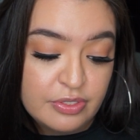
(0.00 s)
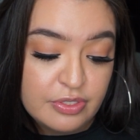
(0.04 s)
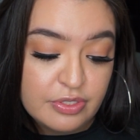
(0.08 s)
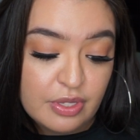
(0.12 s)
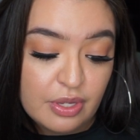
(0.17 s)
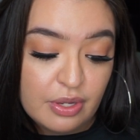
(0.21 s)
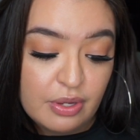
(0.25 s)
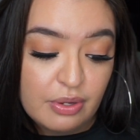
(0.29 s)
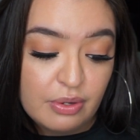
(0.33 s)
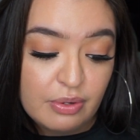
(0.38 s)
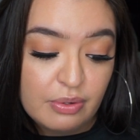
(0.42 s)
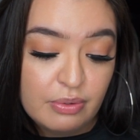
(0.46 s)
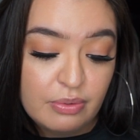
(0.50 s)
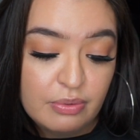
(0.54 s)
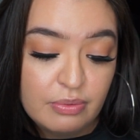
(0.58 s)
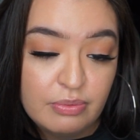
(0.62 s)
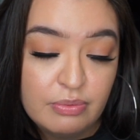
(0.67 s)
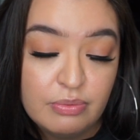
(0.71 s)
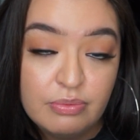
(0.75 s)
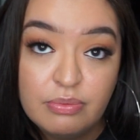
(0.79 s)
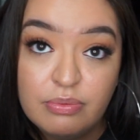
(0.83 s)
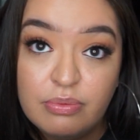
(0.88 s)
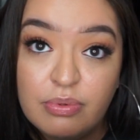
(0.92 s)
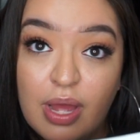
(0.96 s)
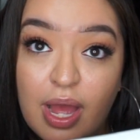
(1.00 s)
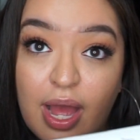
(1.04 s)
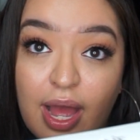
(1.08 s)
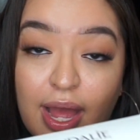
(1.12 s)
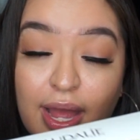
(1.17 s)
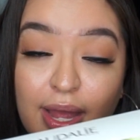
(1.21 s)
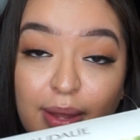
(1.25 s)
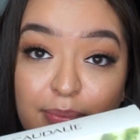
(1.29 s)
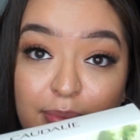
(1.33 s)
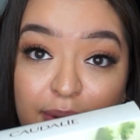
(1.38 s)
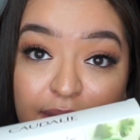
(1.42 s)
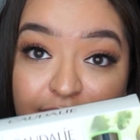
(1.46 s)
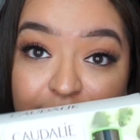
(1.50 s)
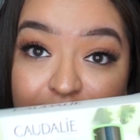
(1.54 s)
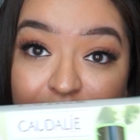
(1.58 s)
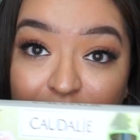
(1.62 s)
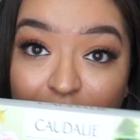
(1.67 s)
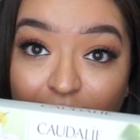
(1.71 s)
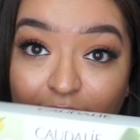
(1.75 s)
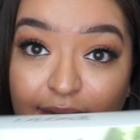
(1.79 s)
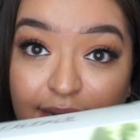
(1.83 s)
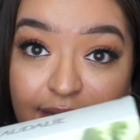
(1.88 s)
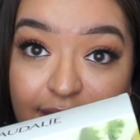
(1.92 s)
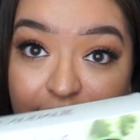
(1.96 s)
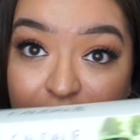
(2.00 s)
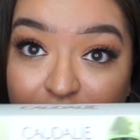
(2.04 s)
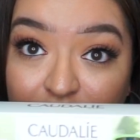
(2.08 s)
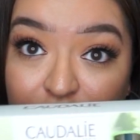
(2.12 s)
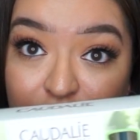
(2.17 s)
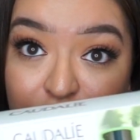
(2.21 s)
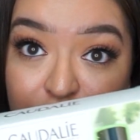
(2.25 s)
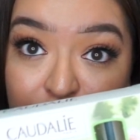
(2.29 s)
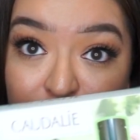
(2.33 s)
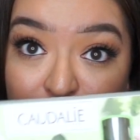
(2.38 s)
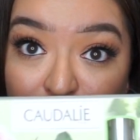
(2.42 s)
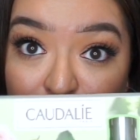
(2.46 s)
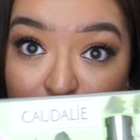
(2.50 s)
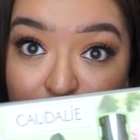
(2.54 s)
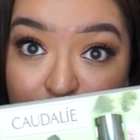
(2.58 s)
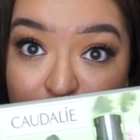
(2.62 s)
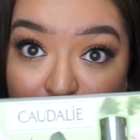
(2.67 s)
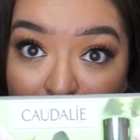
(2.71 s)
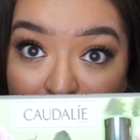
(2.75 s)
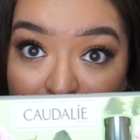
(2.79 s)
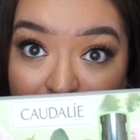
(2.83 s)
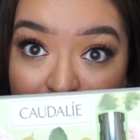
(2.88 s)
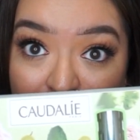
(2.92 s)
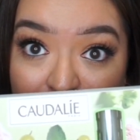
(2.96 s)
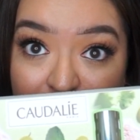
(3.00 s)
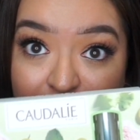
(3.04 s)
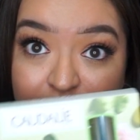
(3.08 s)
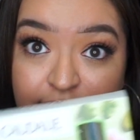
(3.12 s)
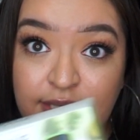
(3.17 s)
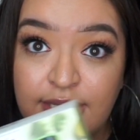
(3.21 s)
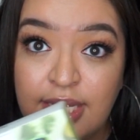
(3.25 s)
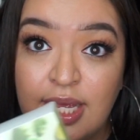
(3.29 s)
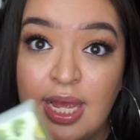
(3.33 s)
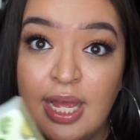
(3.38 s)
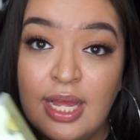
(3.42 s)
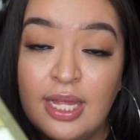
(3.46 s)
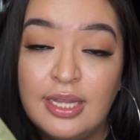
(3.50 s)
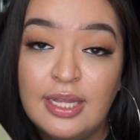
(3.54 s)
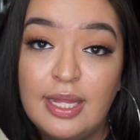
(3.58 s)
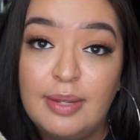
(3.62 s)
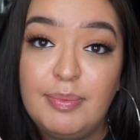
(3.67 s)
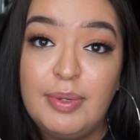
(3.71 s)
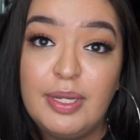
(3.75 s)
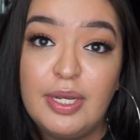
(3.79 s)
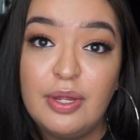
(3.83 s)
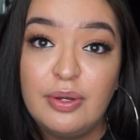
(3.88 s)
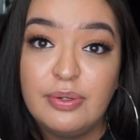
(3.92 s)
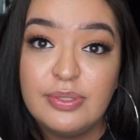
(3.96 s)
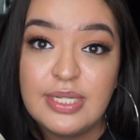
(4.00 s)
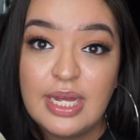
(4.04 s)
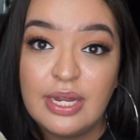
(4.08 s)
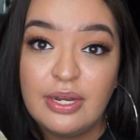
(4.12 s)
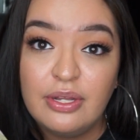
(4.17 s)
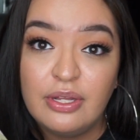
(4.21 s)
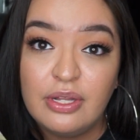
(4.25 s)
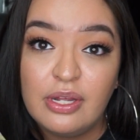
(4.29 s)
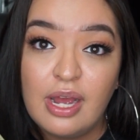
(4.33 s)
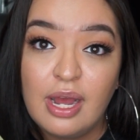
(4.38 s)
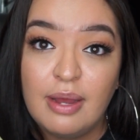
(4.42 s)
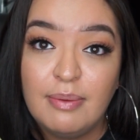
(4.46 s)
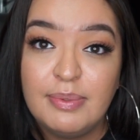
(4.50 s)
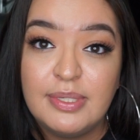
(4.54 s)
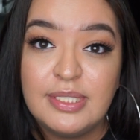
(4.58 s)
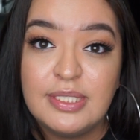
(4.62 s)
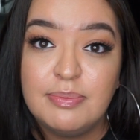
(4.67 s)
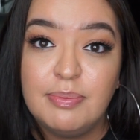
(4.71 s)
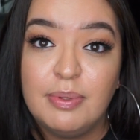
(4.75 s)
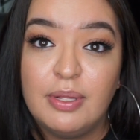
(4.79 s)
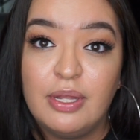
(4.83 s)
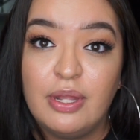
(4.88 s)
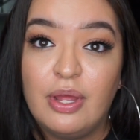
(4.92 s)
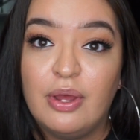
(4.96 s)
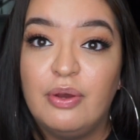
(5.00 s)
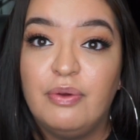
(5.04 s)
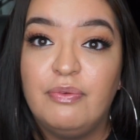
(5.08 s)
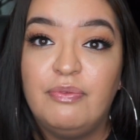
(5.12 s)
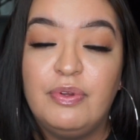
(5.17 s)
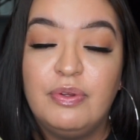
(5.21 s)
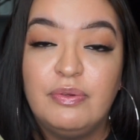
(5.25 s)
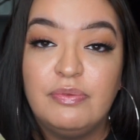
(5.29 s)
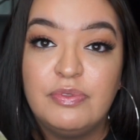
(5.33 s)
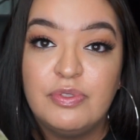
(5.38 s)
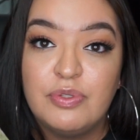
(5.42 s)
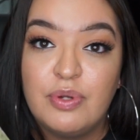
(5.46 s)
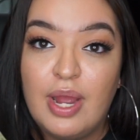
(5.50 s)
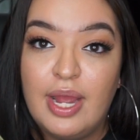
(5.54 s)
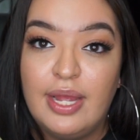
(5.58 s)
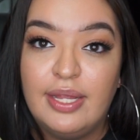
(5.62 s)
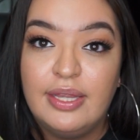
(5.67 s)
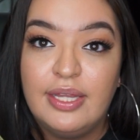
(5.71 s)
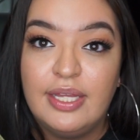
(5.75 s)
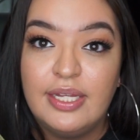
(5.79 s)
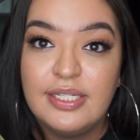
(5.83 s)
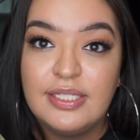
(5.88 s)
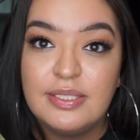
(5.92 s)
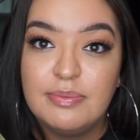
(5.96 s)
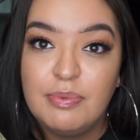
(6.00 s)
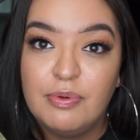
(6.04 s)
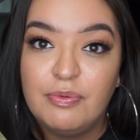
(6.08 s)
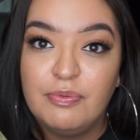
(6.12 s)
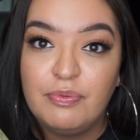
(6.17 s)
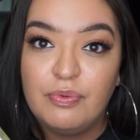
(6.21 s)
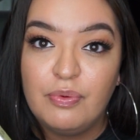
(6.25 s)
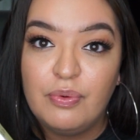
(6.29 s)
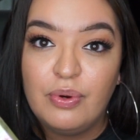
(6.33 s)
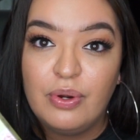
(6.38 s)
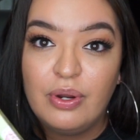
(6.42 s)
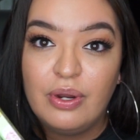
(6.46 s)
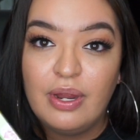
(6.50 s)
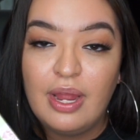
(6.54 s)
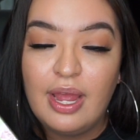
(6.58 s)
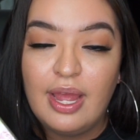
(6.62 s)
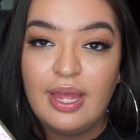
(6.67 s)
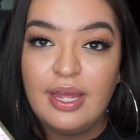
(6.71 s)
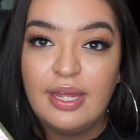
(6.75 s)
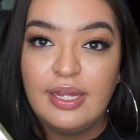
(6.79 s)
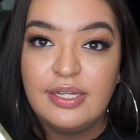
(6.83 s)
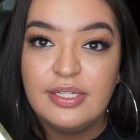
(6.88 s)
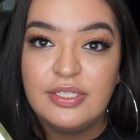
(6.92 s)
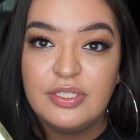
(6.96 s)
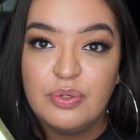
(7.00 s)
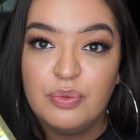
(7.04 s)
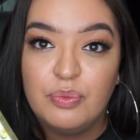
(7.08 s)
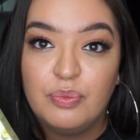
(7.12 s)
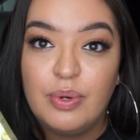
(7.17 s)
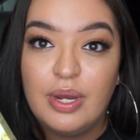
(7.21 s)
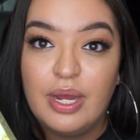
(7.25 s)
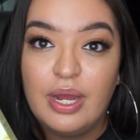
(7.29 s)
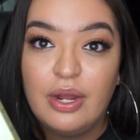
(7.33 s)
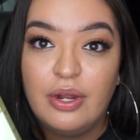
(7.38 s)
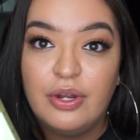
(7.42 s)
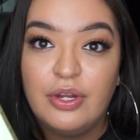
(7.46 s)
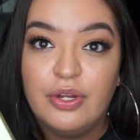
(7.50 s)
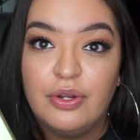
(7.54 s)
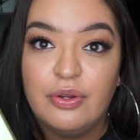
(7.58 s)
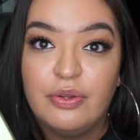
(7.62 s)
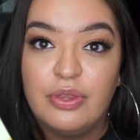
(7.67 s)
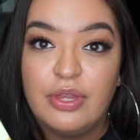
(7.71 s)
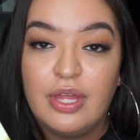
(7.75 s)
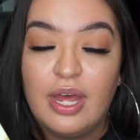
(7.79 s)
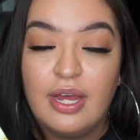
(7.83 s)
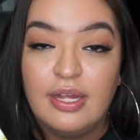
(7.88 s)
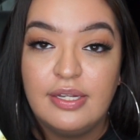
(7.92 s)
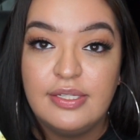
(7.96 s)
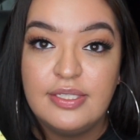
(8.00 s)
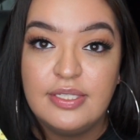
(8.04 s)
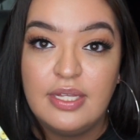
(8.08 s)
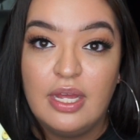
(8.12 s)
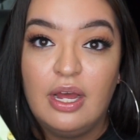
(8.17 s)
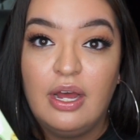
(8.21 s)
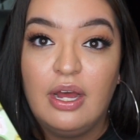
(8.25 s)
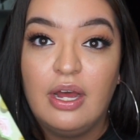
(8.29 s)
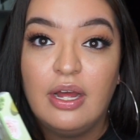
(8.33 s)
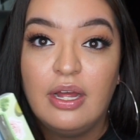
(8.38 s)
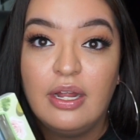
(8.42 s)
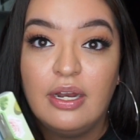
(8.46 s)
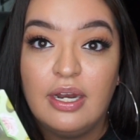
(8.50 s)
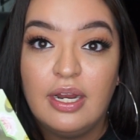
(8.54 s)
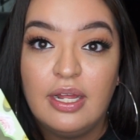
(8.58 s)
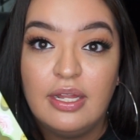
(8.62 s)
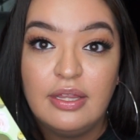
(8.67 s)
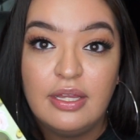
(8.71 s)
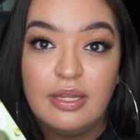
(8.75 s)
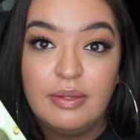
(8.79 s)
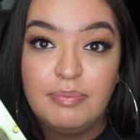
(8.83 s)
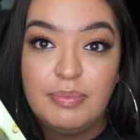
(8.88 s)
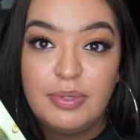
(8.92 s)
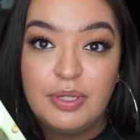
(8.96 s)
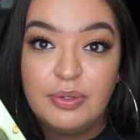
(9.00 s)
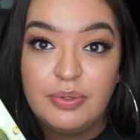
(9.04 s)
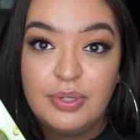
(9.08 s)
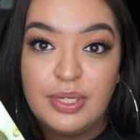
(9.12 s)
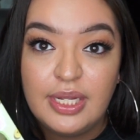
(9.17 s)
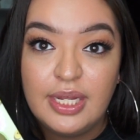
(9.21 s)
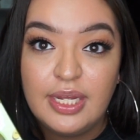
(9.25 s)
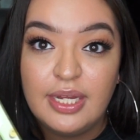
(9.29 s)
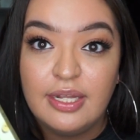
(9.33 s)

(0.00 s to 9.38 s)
So I am excited to try this. Let me know down in the comments below if you've tried this before and what are your thoughts on the Beauty